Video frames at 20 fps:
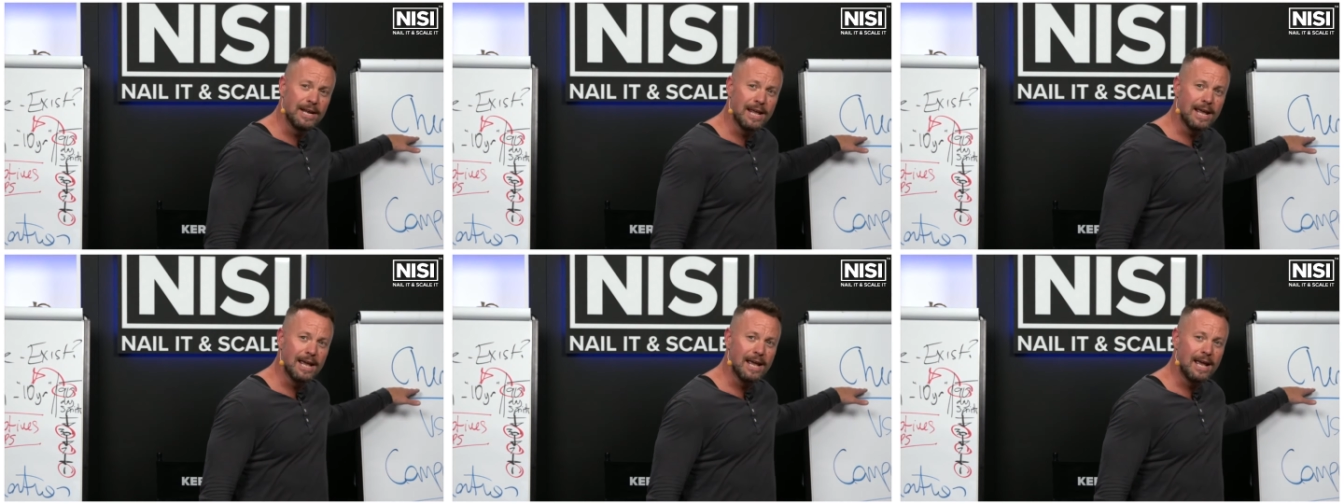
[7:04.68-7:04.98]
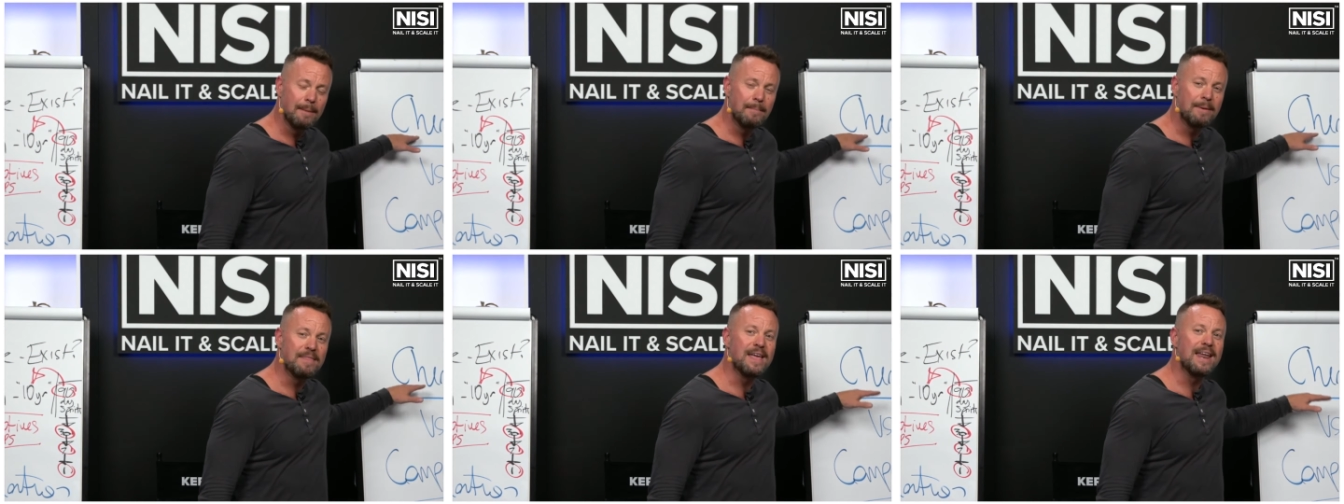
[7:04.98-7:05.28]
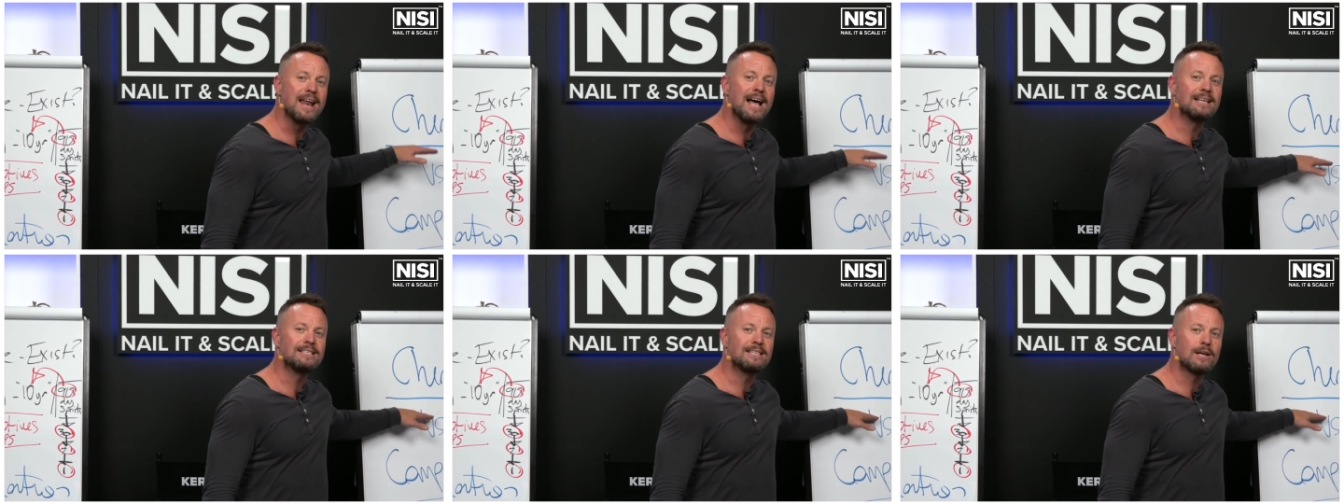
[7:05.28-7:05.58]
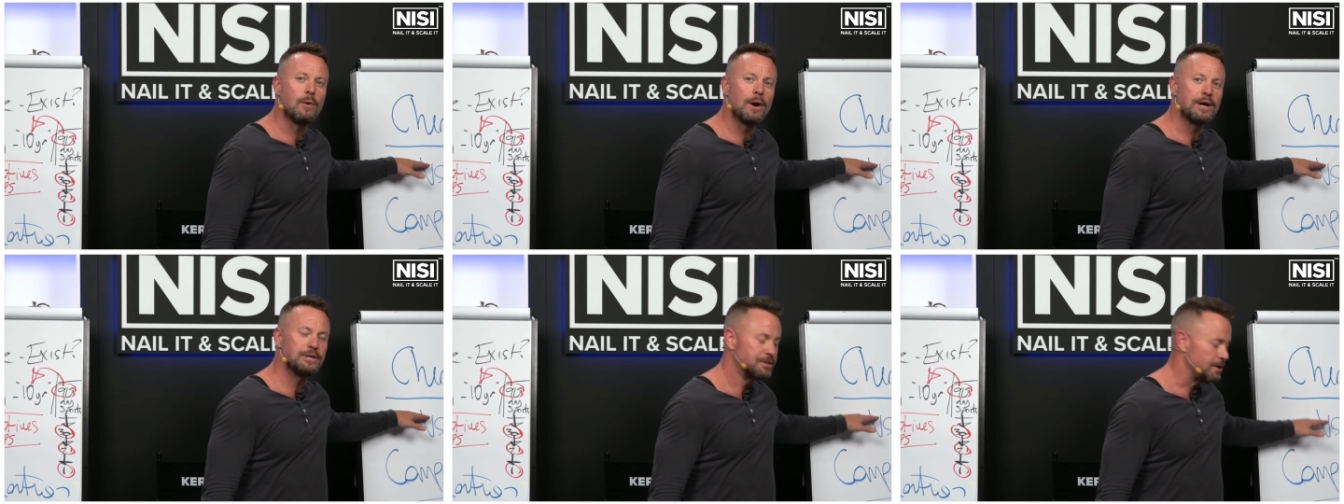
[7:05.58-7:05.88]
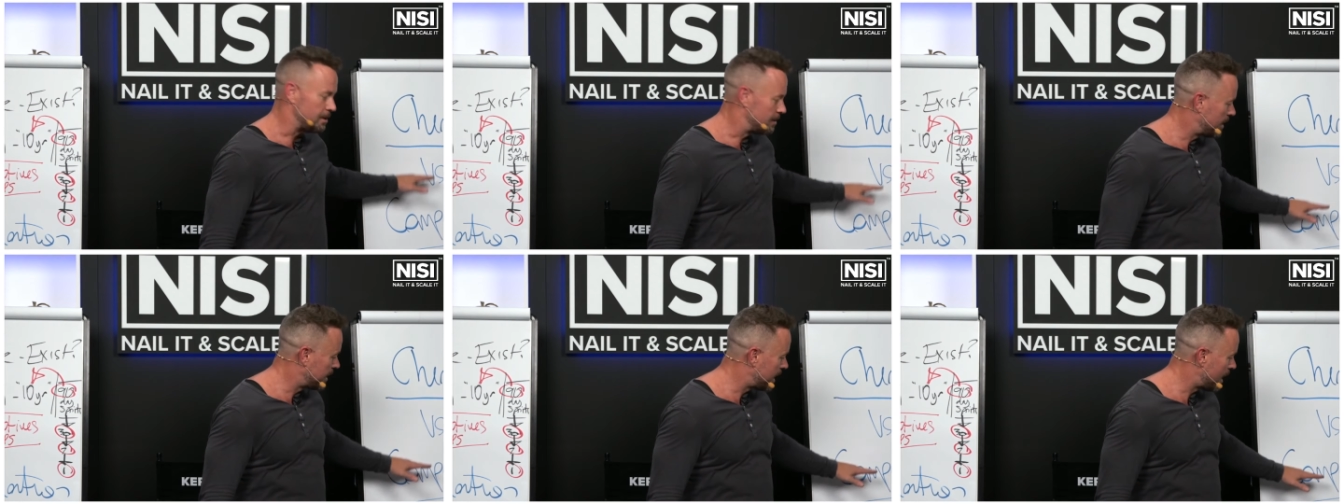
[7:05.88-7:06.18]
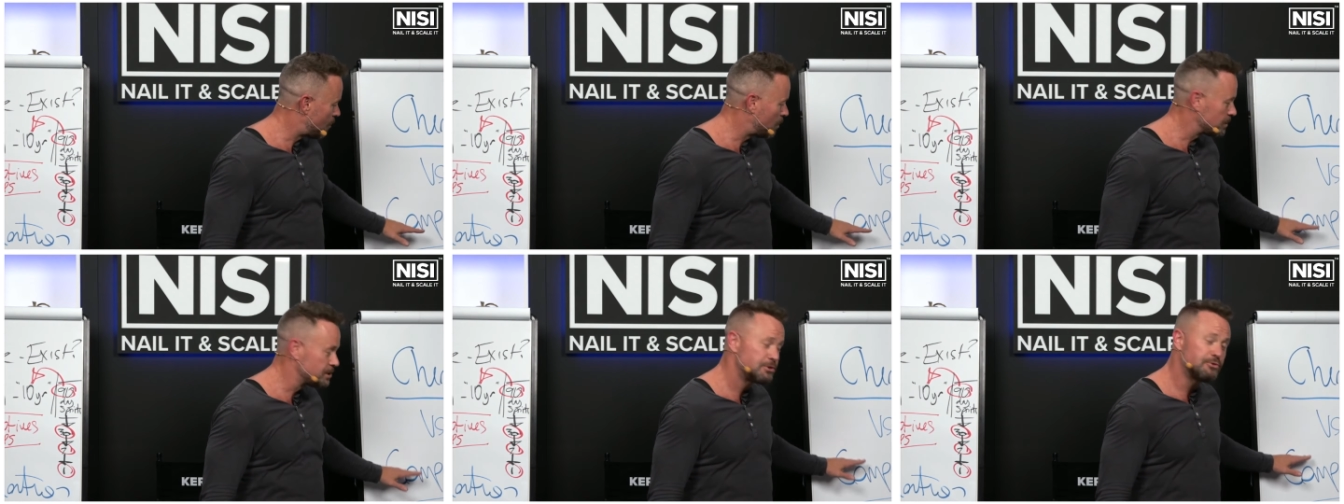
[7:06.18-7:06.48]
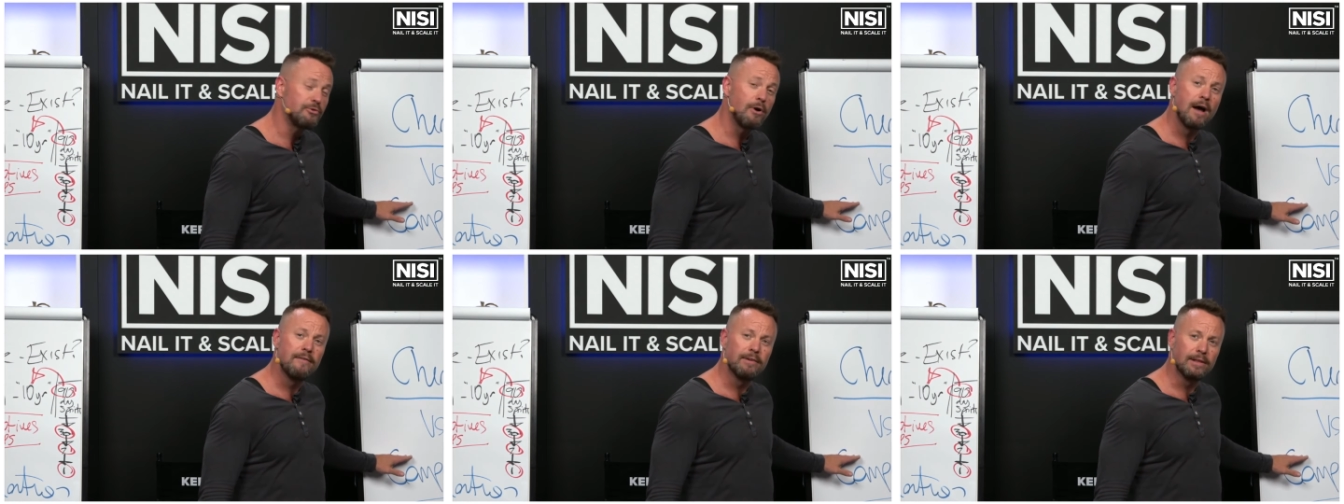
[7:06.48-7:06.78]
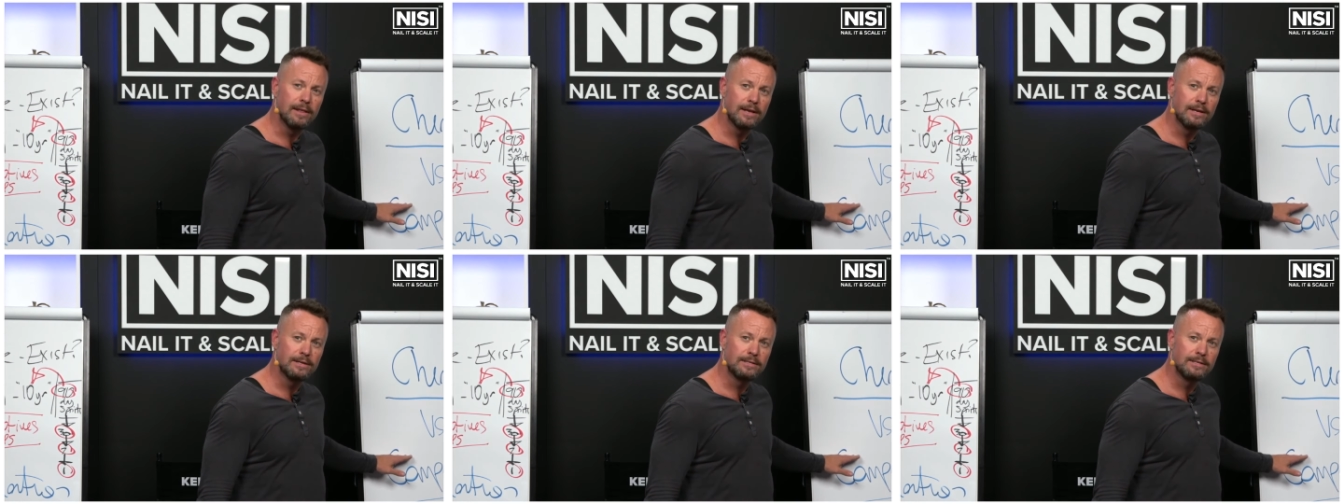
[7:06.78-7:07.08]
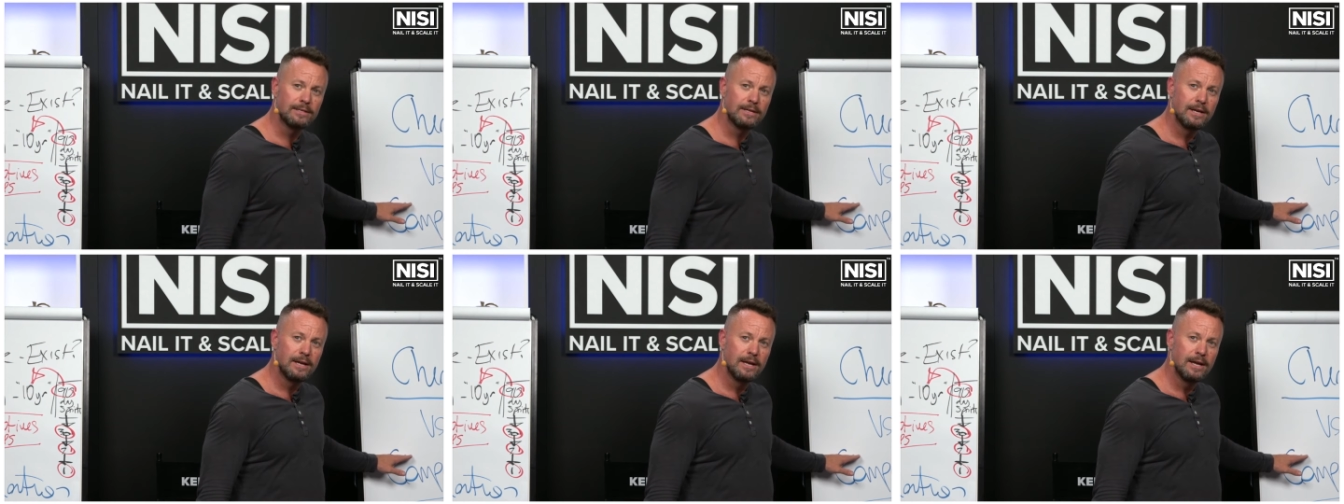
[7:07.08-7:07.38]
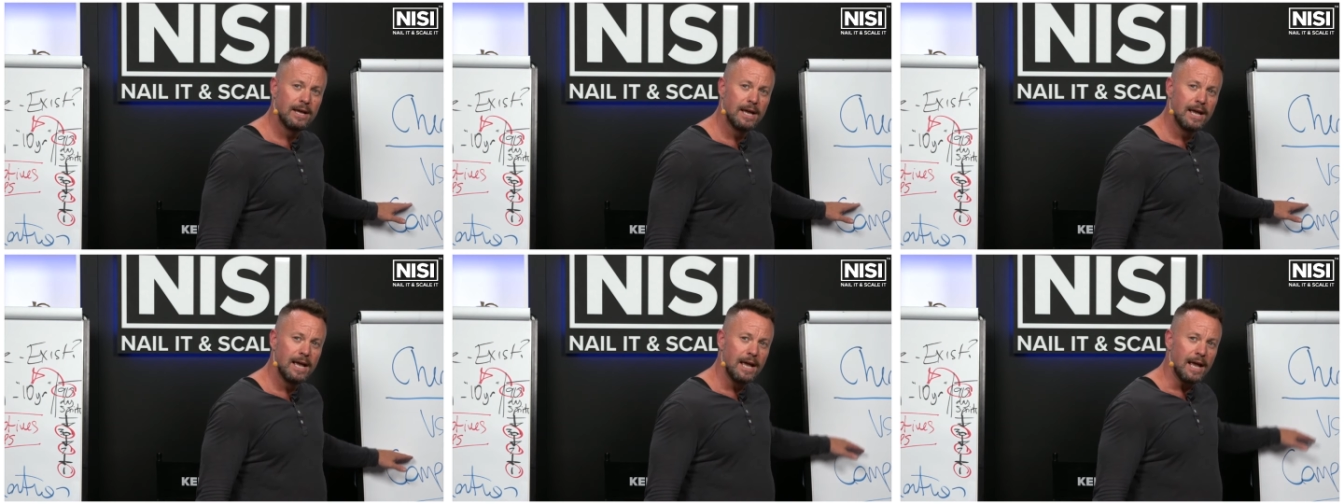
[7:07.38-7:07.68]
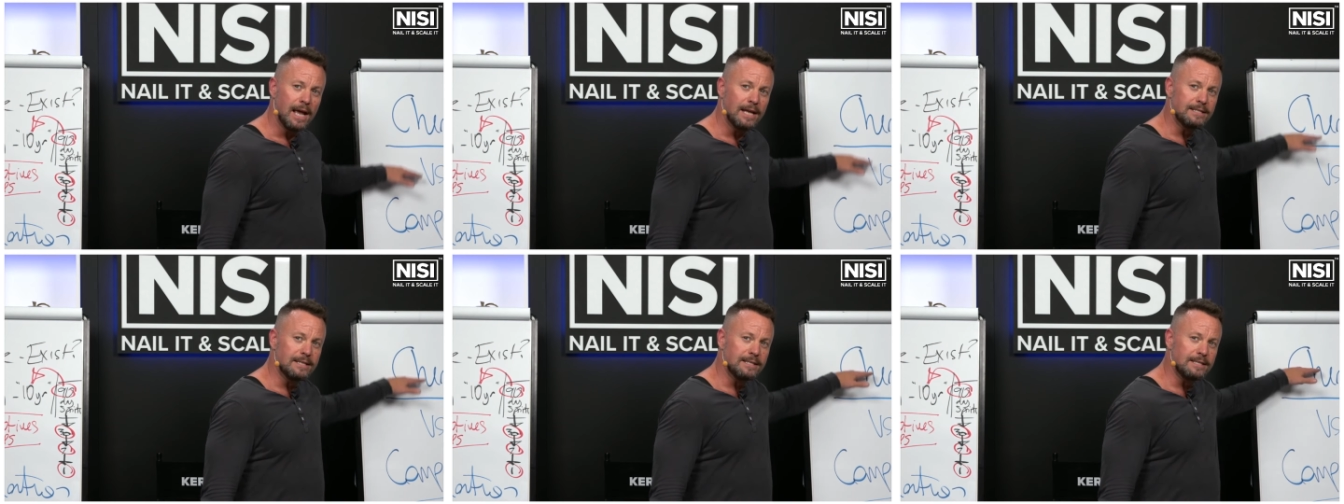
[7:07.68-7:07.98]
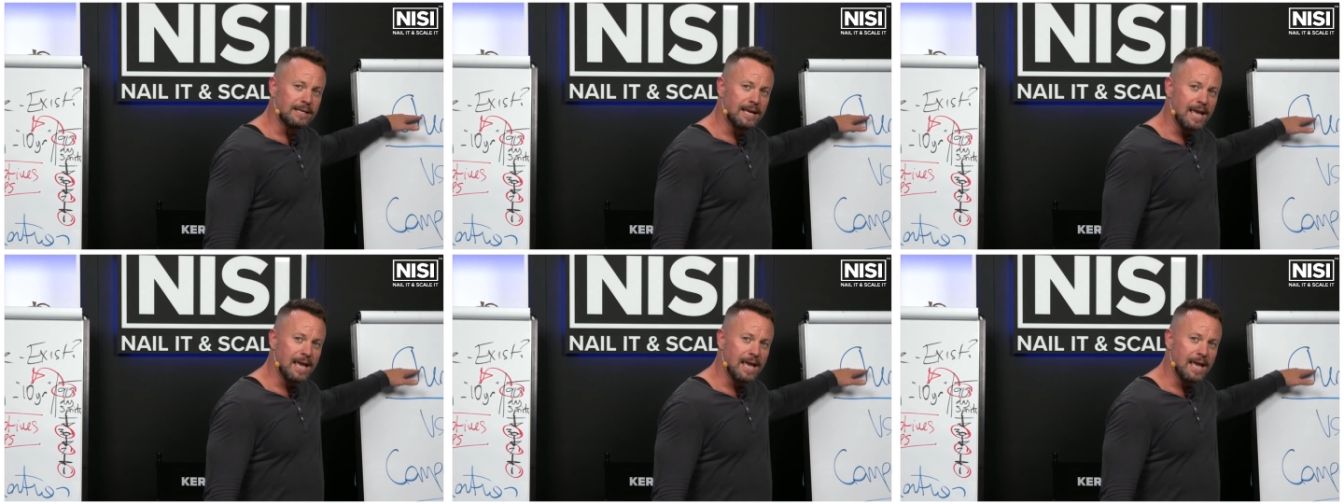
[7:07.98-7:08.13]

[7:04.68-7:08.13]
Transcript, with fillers: here, but then ask the question, okay, what's driving this? Is this a